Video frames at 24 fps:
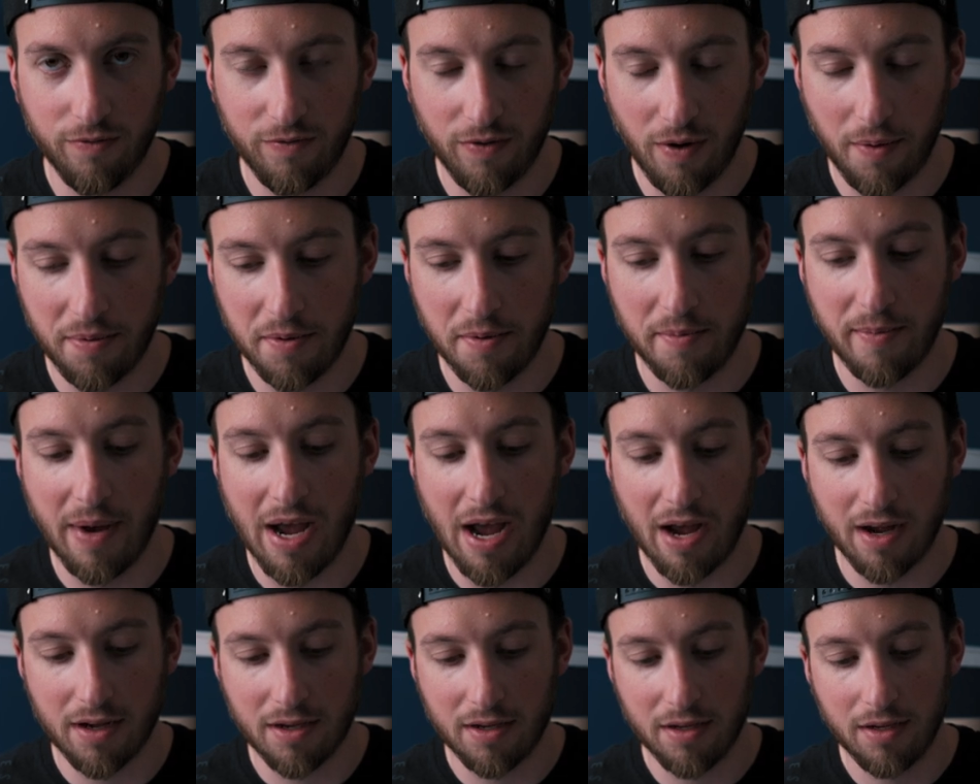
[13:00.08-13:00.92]
from the
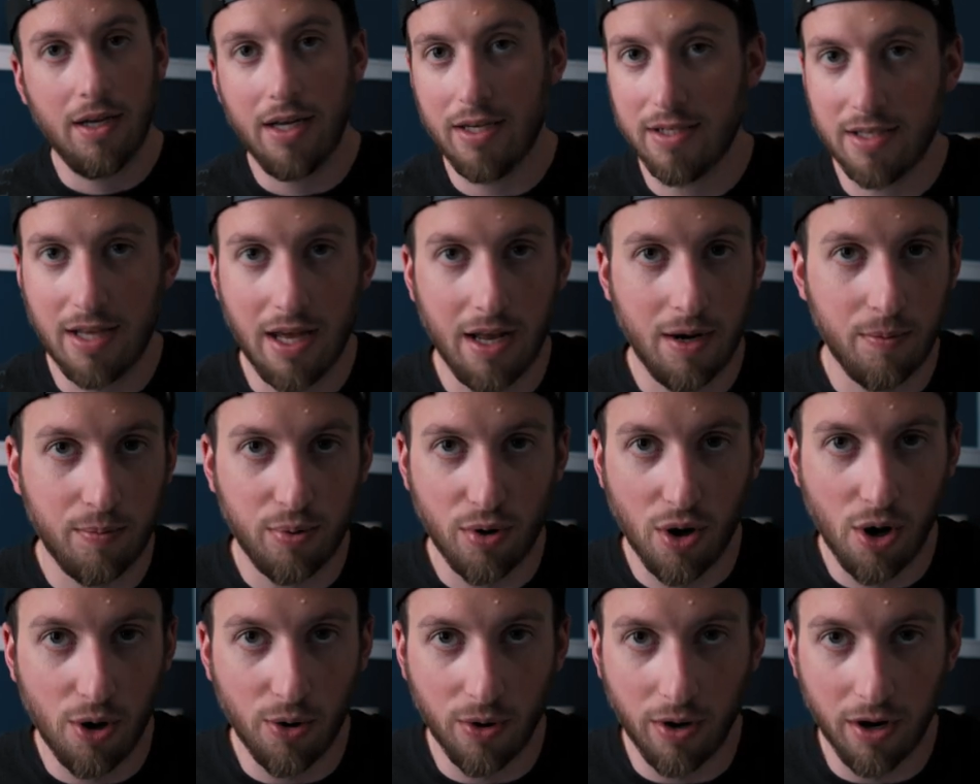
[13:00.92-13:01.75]
Mac. Is that a
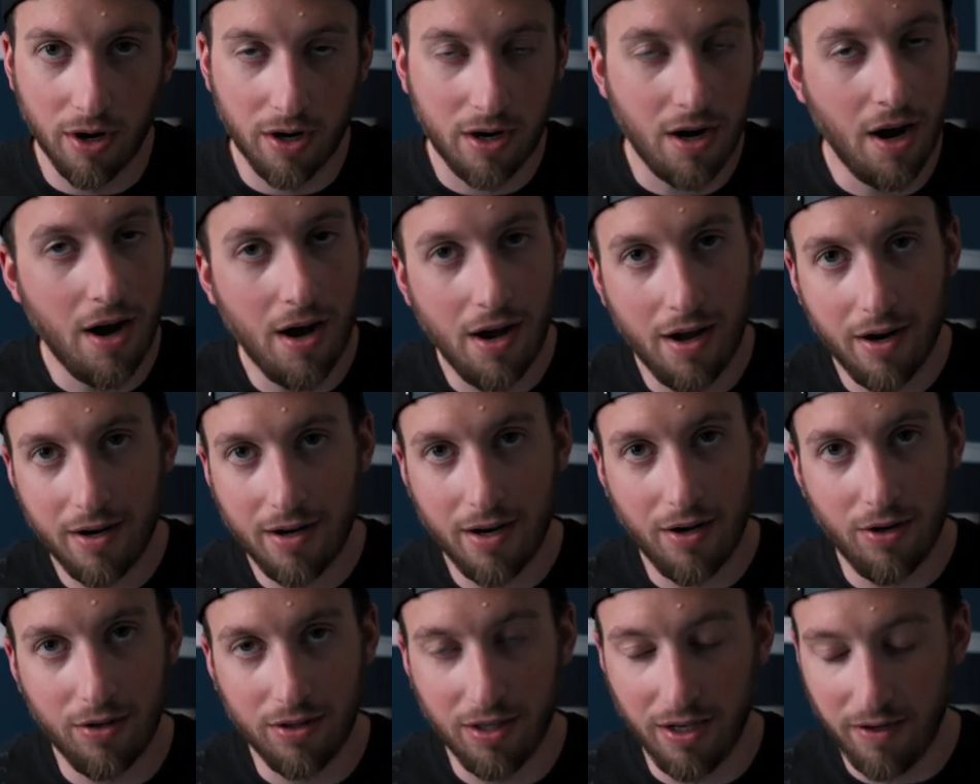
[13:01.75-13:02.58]
pro or a con?
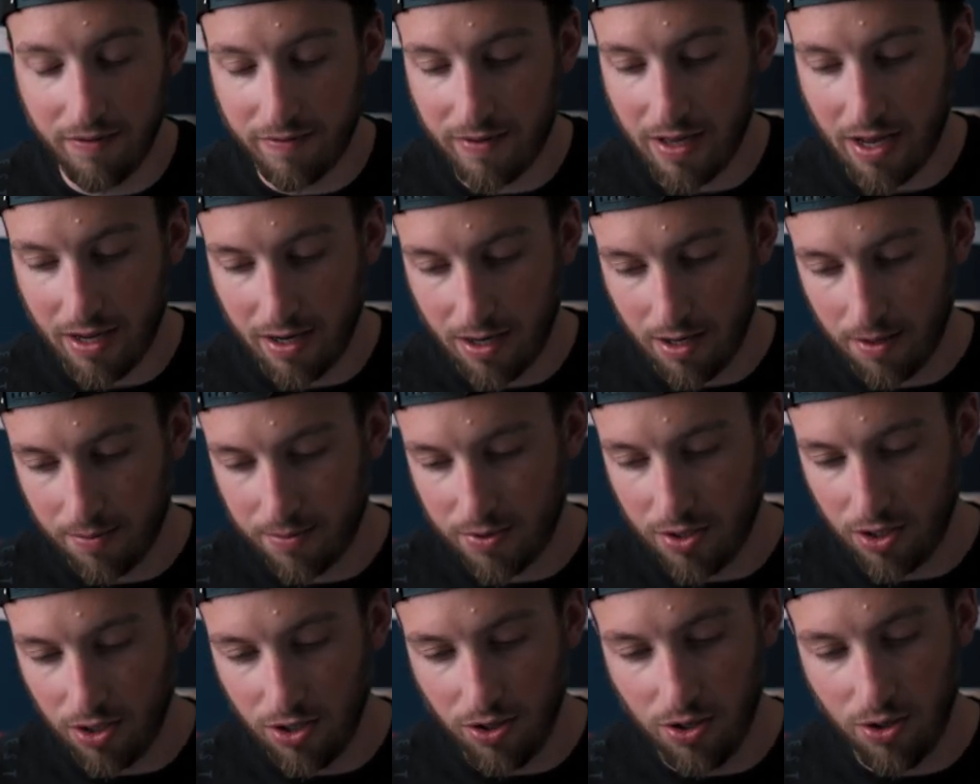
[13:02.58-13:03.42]
I'll leave that up
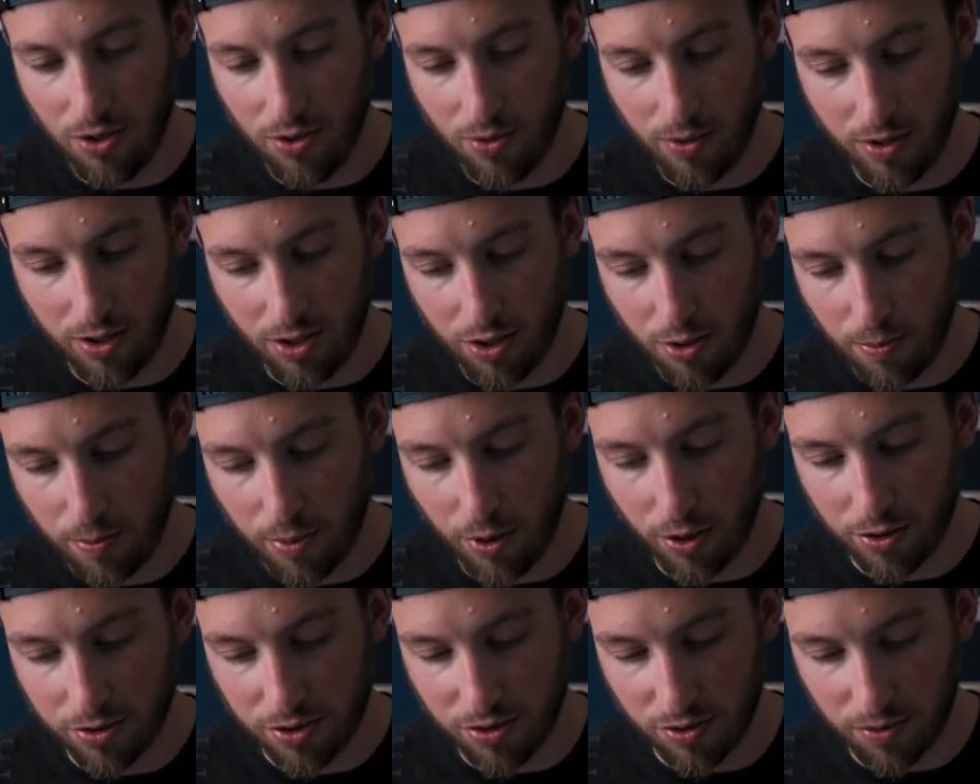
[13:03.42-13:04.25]
to you and your
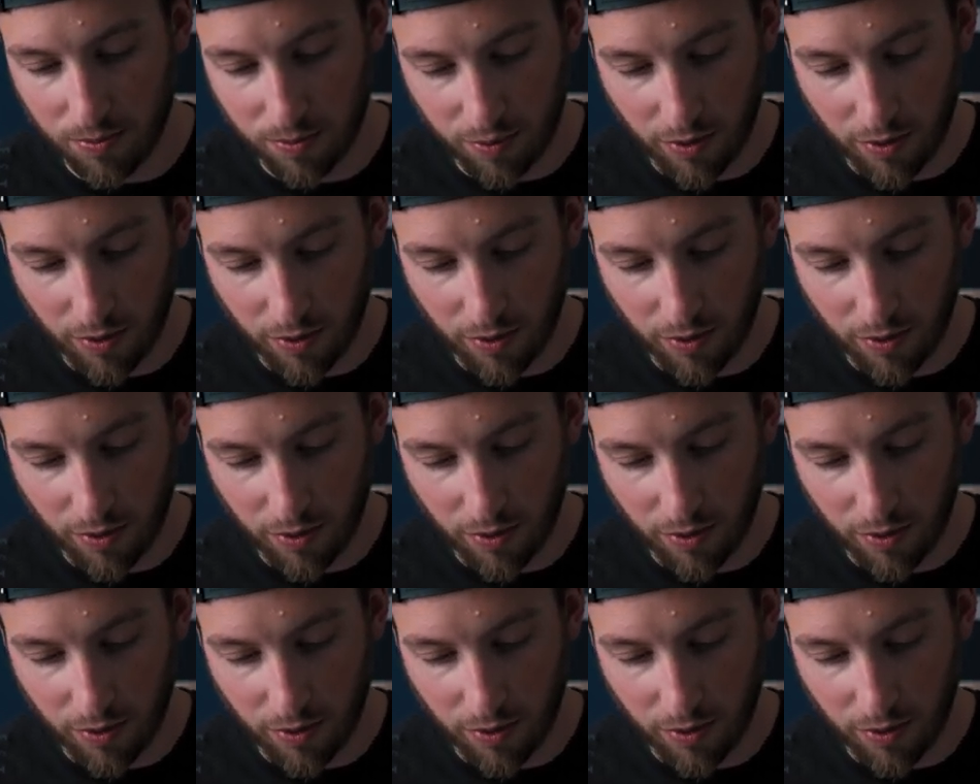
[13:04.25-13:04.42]
personal